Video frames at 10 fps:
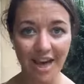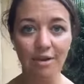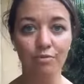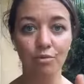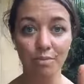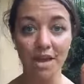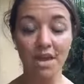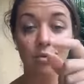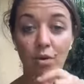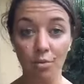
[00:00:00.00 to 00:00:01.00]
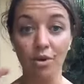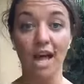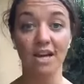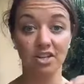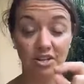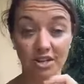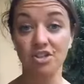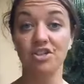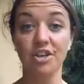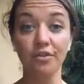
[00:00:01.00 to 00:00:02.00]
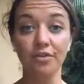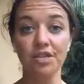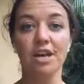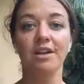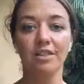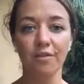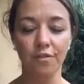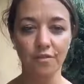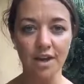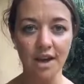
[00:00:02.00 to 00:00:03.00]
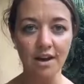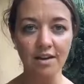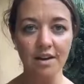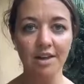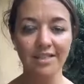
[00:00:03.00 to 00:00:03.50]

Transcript: That will be what will actually shift the fear